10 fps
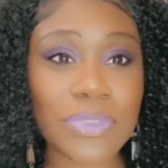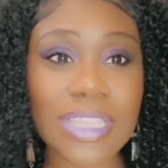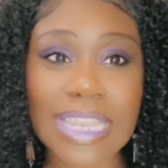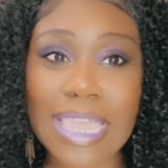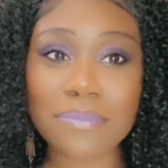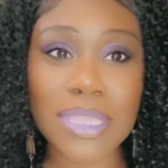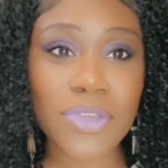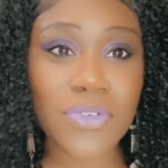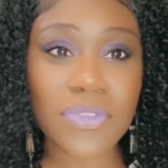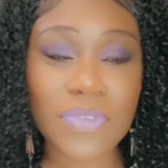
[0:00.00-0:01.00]
let me
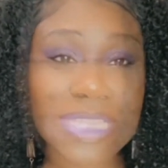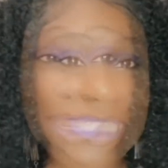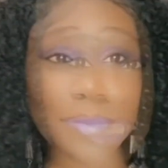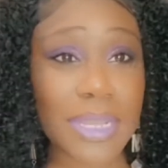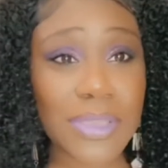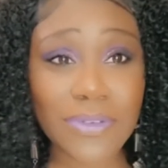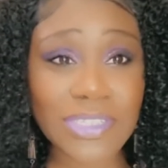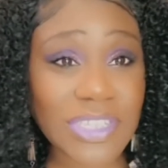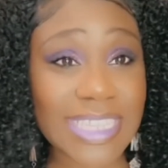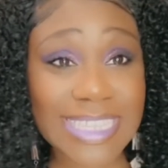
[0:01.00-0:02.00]
know if
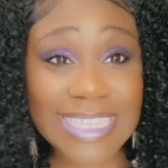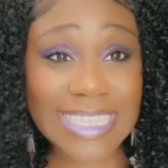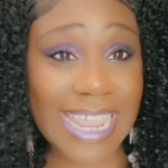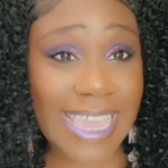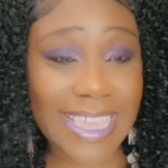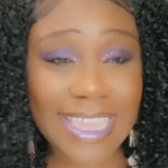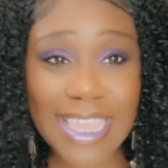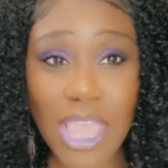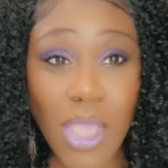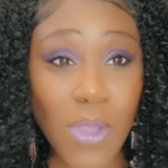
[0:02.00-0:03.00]
she's a slay
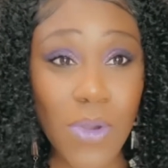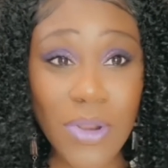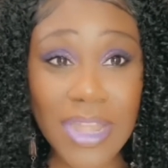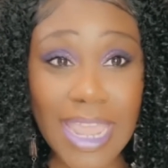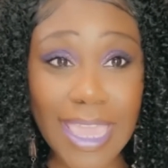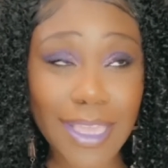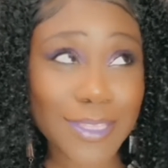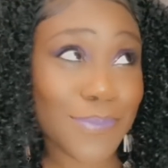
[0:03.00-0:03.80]
or nay.